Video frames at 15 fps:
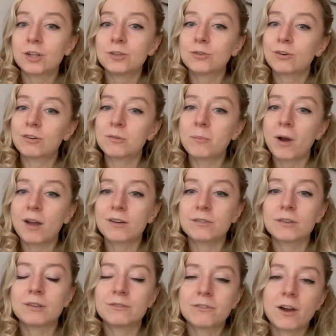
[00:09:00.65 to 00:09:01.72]
in your
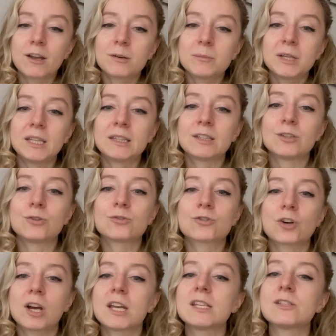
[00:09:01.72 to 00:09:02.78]
environment, and you
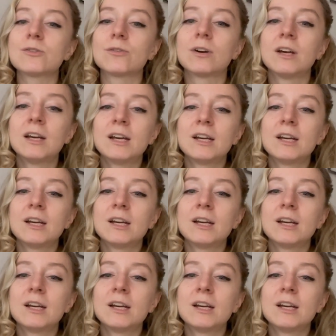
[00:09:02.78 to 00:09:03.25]
try to